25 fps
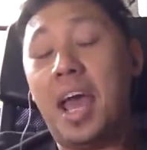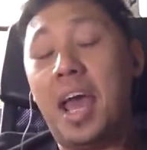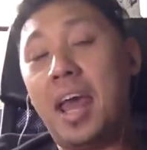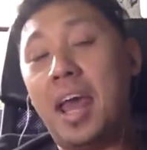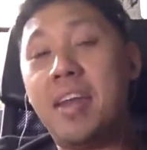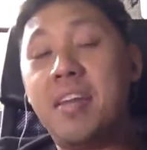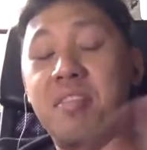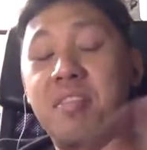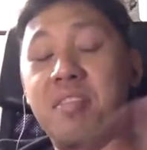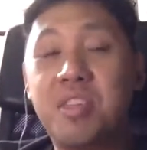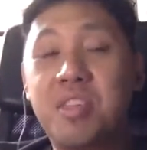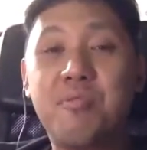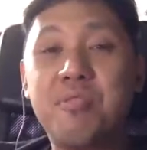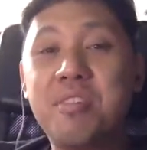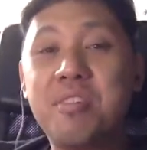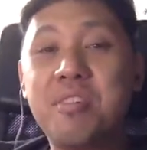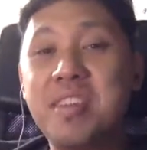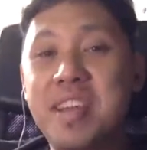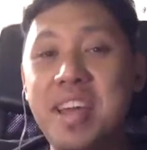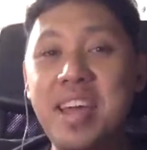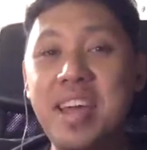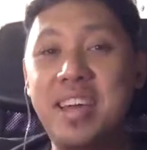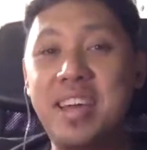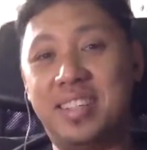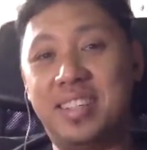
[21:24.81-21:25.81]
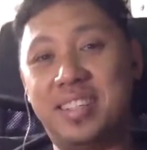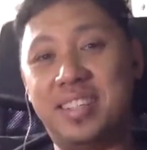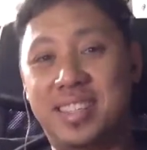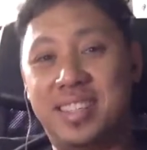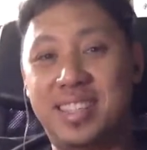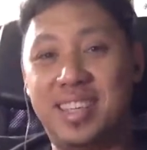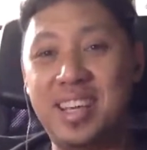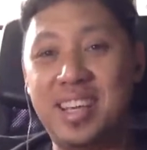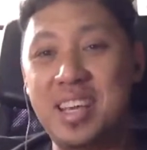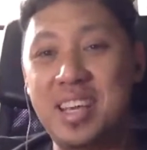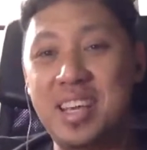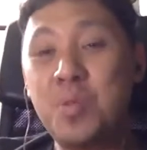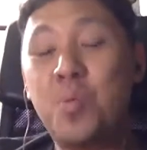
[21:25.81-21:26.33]
In 3 days,
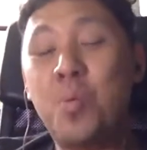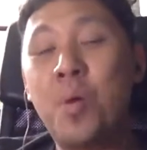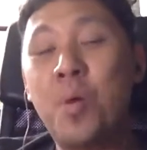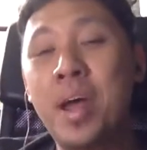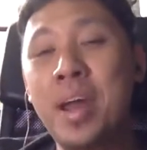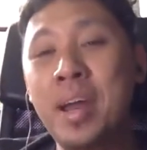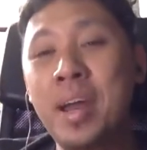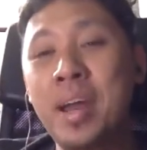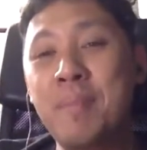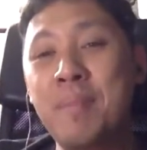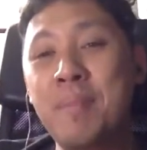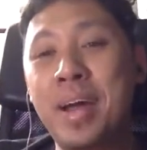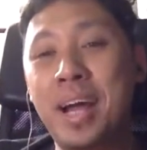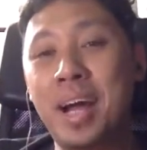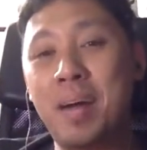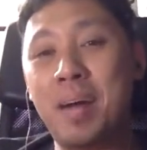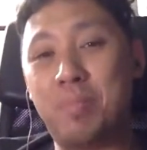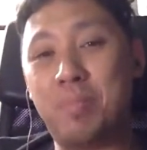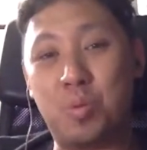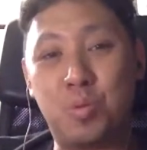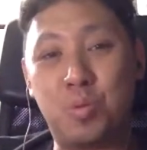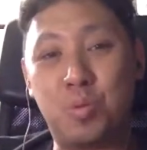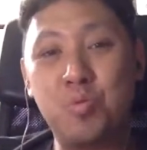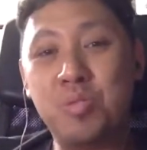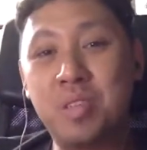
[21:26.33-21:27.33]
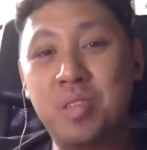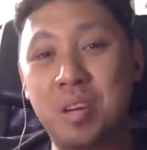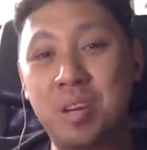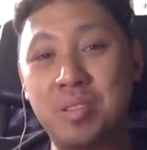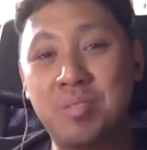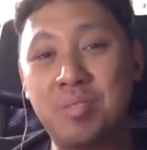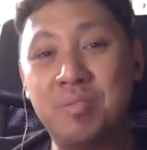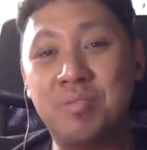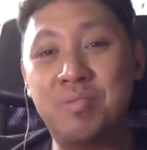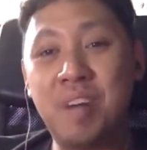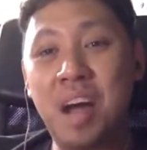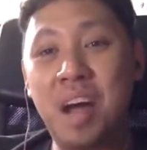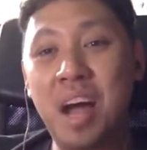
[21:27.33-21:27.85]
it went back up to
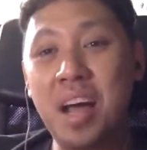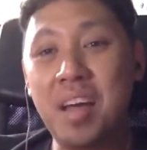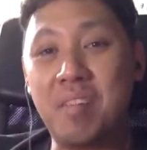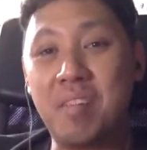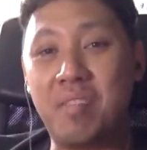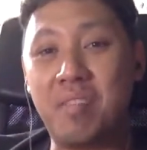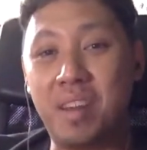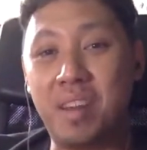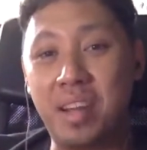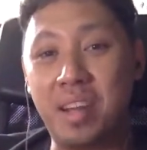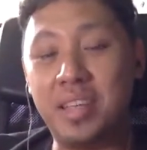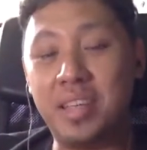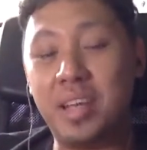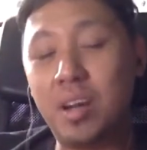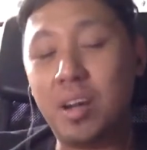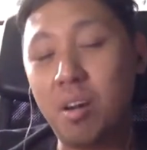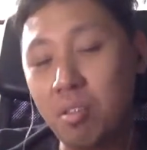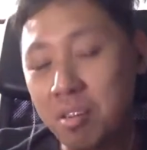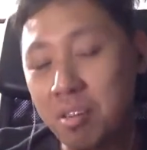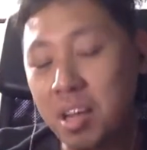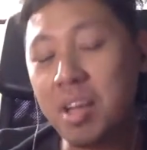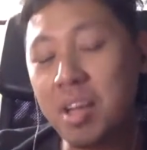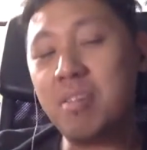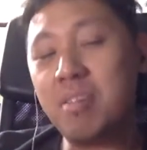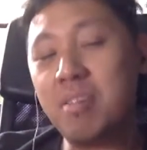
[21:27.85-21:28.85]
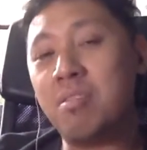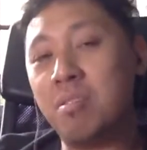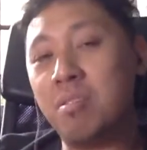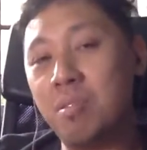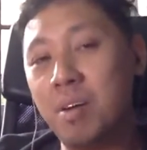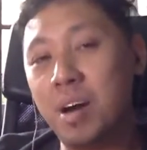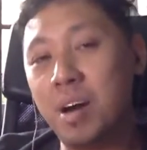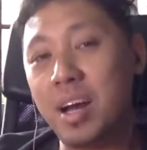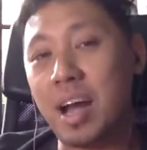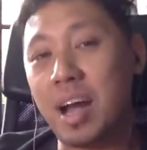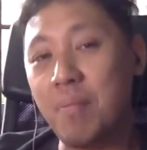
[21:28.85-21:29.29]
2005, and I said, okay, you know what?